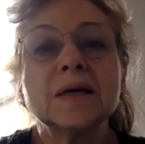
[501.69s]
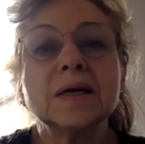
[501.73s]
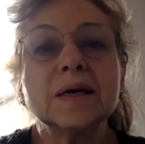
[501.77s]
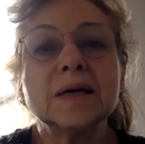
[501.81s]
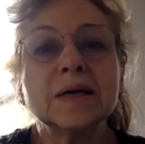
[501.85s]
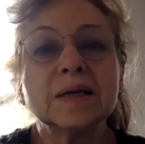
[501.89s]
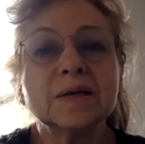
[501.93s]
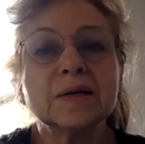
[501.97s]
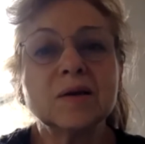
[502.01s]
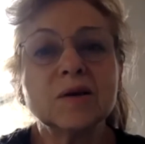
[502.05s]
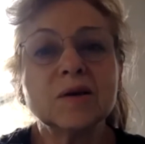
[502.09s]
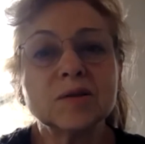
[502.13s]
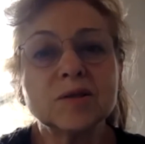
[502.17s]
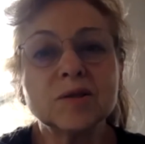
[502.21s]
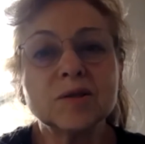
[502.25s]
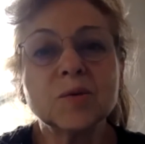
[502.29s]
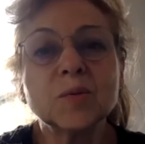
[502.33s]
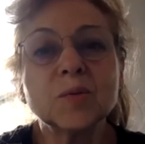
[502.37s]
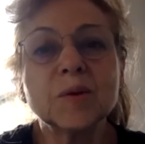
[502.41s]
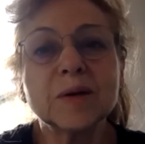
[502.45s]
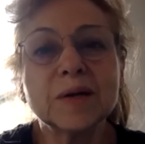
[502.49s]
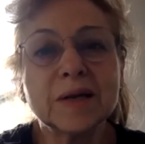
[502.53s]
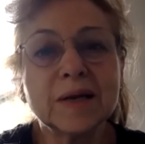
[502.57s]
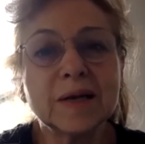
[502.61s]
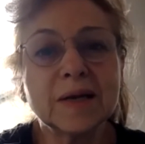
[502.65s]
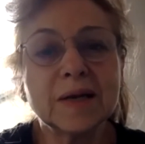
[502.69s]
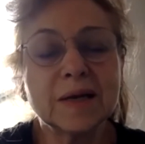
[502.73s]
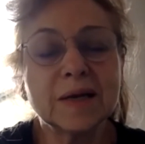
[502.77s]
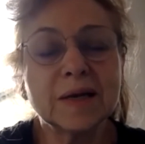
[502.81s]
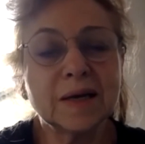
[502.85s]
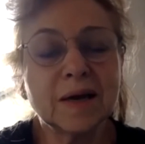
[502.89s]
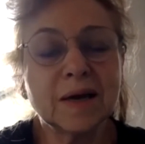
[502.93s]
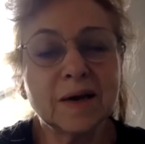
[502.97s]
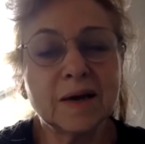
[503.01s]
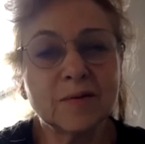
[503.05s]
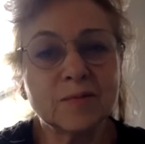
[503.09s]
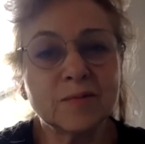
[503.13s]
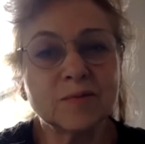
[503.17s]
And consequently,
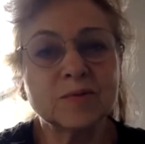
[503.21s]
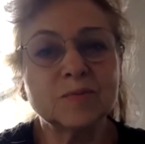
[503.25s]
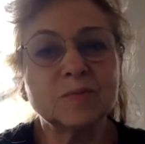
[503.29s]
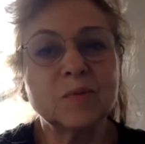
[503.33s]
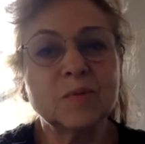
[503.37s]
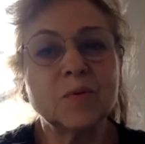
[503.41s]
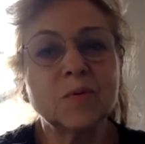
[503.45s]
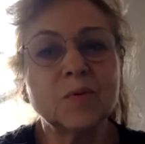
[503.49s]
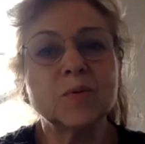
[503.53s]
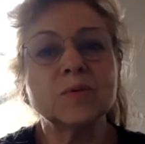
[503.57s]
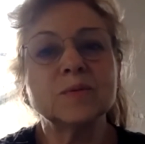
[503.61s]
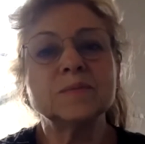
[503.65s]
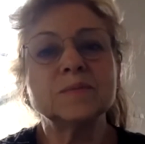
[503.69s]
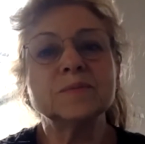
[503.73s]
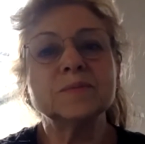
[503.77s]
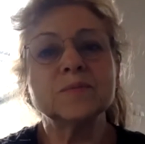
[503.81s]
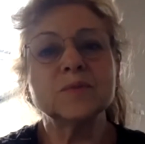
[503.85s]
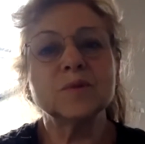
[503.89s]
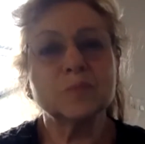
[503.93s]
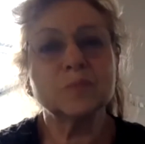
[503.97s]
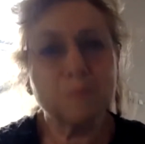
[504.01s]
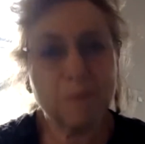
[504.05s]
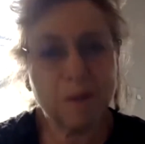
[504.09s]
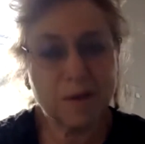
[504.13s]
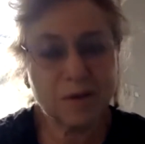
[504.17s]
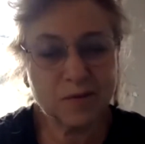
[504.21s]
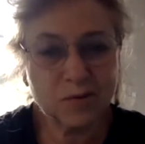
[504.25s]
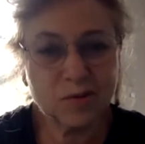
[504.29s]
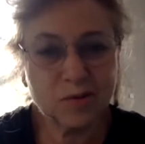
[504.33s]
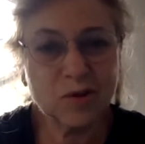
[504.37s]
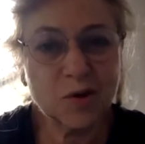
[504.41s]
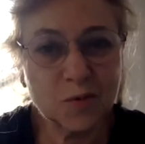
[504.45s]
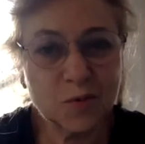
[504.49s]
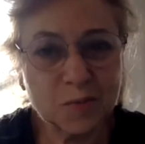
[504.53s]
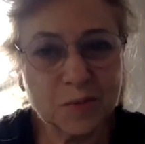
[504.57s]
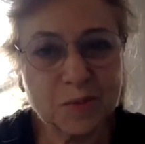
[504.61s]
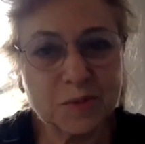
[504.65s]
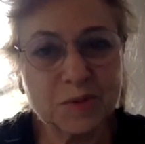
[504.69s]
I was born on Mount
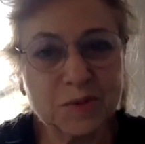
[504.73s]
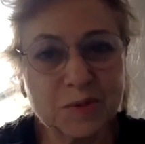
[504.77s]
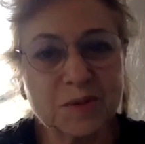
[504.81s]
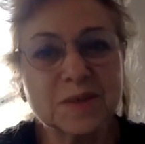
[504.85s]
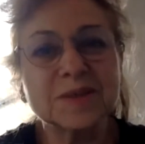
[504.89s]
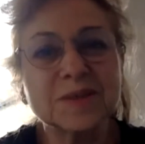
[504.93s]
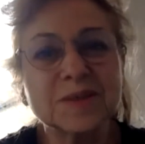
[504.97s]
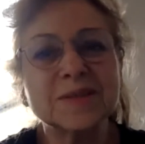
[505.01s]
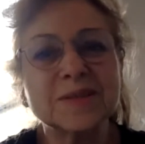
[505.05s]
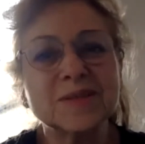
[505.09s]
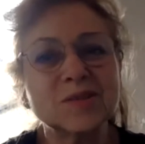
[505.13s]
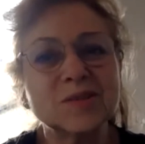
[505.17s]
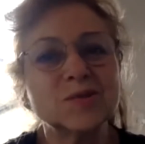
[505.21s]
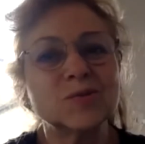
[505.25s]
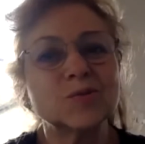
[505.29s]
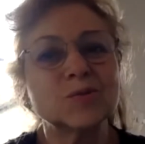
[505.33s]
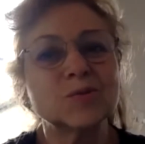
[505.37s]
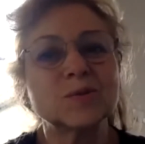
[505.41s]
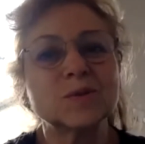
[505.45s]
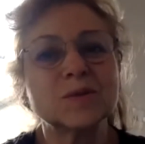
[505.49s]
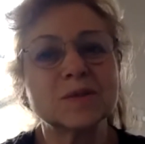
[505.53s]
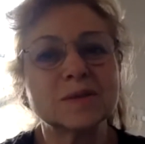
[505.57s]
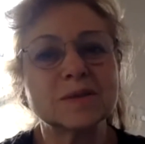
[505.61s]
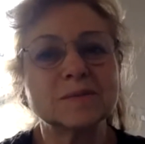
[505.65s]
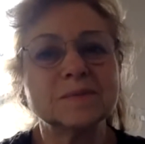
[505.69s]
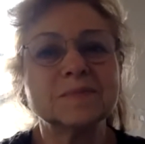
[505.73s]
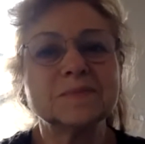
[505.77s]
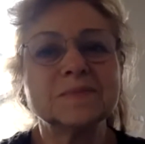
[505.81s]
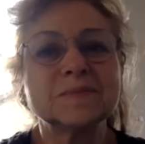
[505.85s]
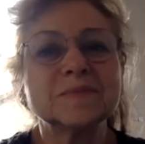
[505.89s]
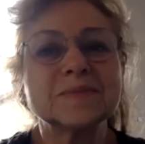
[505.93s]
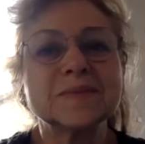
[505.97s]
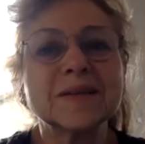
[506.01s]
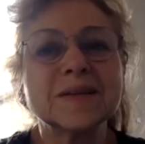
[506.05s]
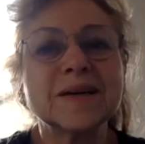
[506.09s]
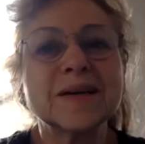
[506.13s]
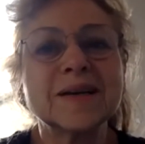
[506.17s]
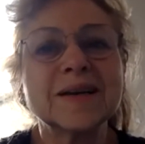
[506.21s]
Scopus in Jerusalem.
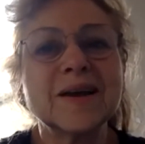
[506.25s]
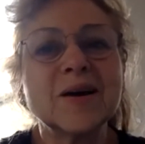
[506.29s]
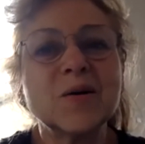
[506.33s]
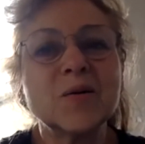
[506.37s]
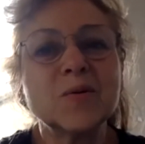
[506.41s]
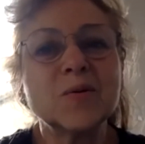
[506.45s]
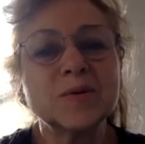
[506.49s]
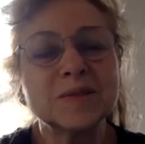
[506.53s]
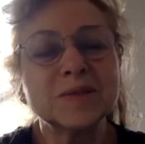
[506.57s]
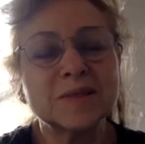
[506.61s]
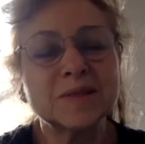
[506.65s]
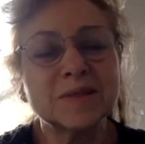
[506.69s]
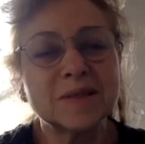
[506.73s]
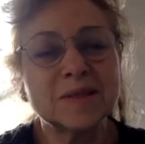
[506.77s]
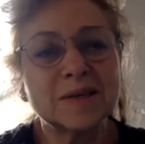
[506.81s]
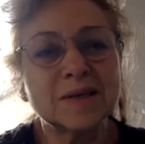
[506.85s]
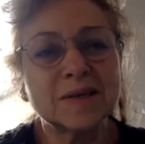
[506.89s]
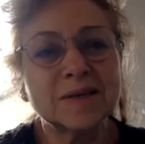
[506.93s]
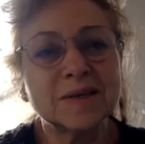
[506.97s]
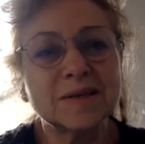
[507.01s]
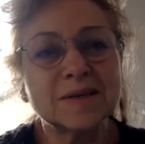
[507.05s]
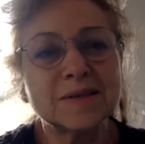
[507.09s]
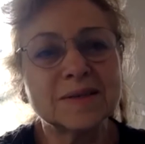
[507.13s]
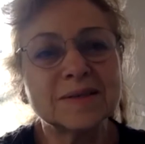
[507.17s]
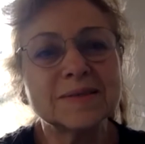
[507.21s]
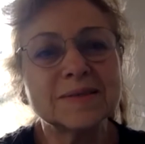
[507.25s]
And I always think